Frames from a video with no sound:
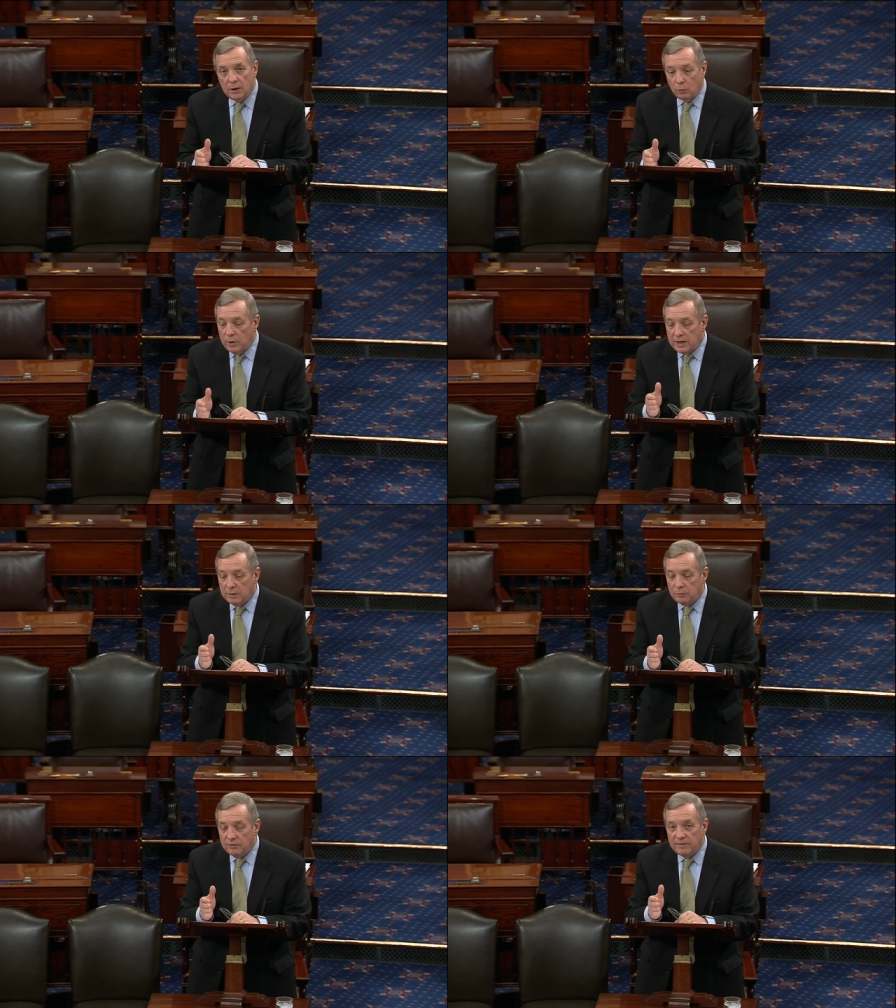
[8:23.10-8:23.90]
we can
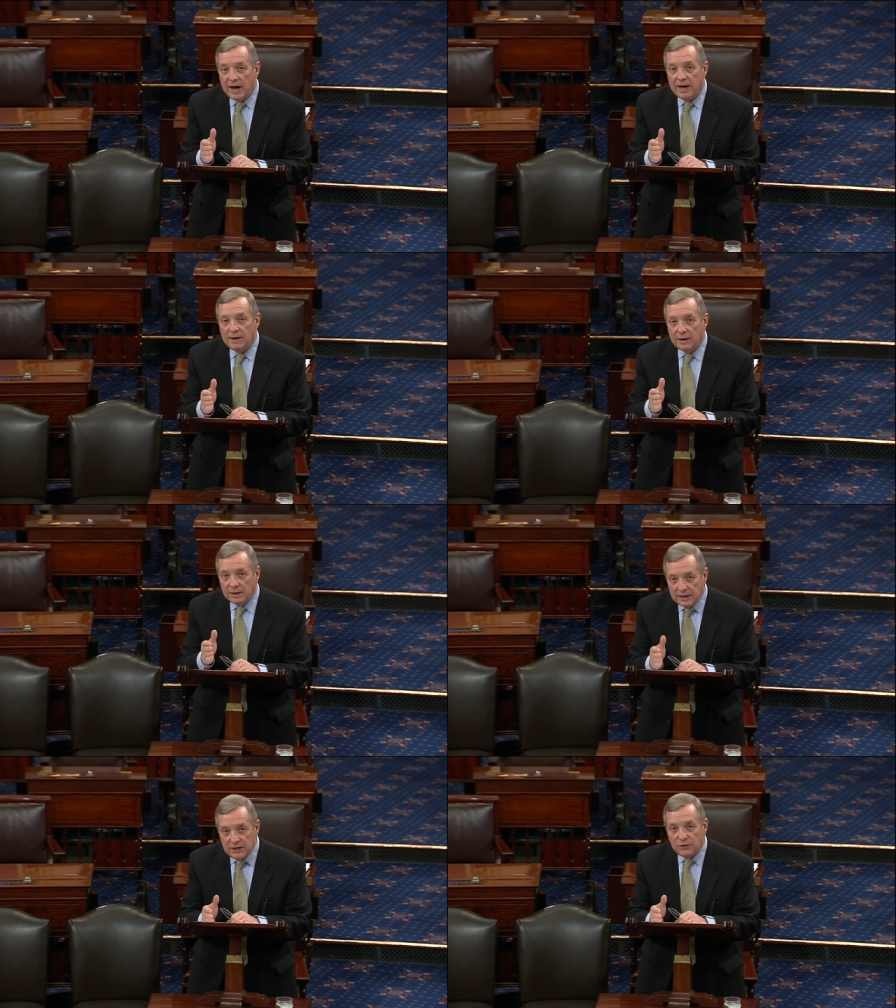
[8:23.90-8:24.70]
provide
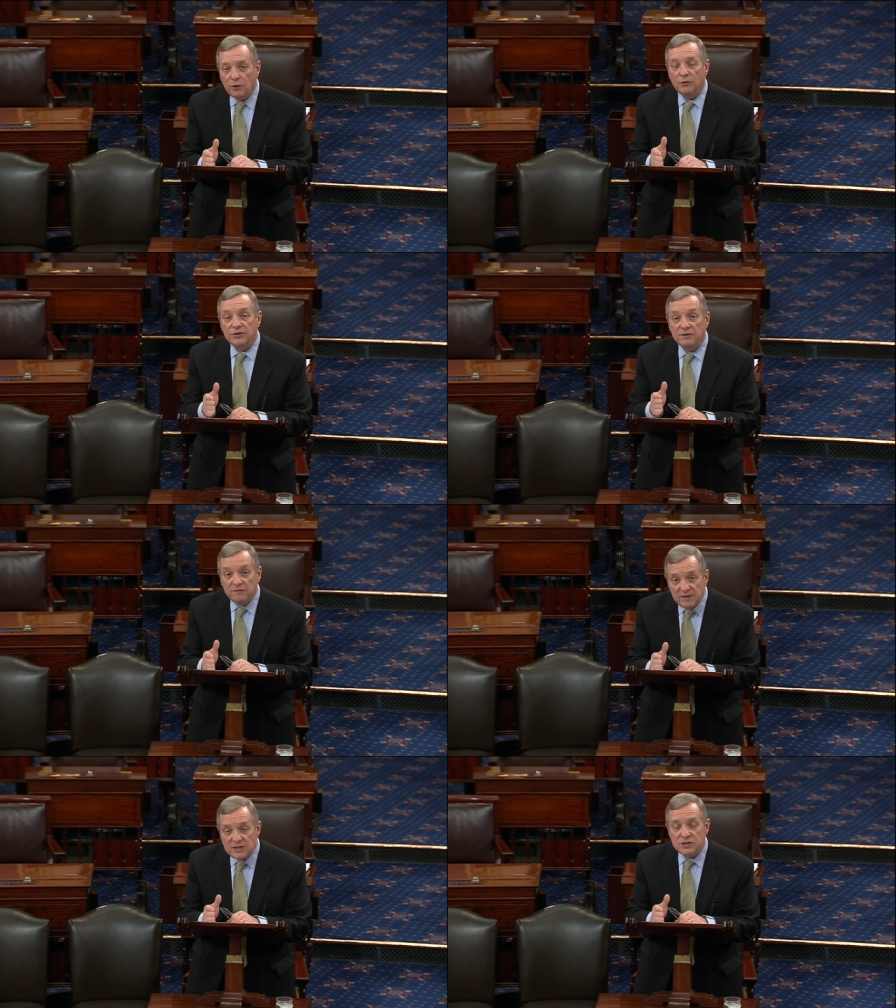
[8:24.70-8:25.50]
lethal
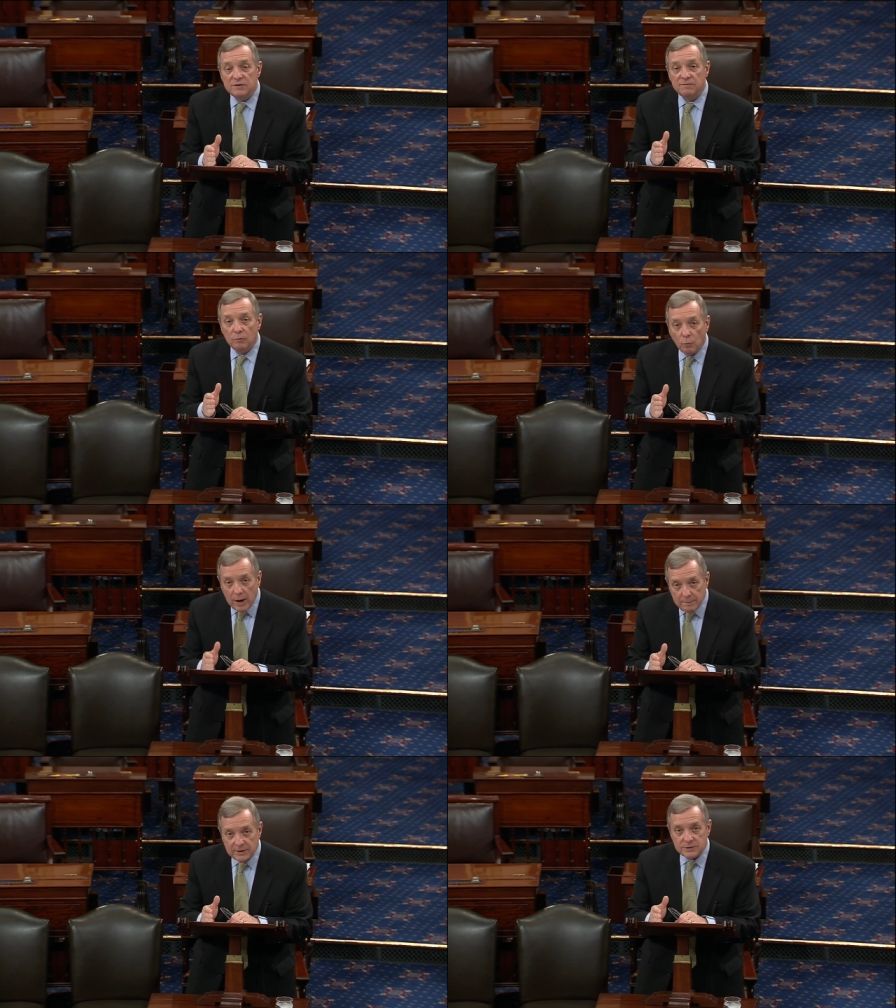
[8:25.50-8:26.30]
defensive
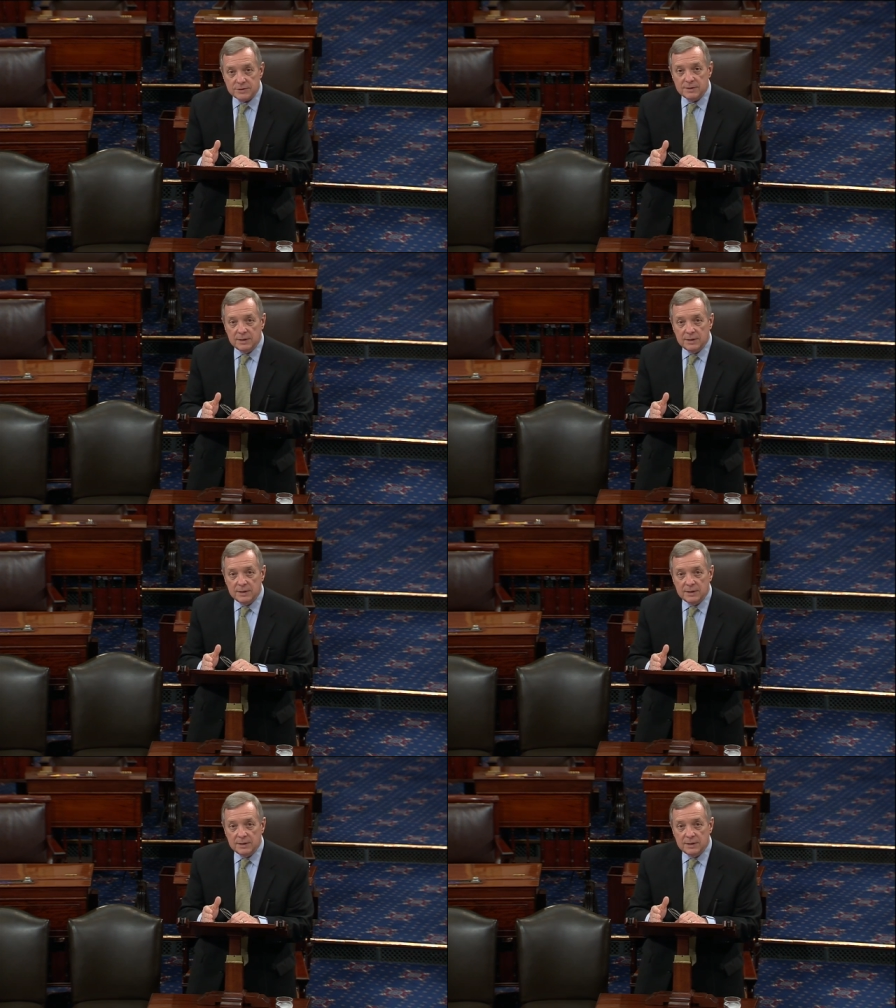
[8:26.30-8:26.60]
weapons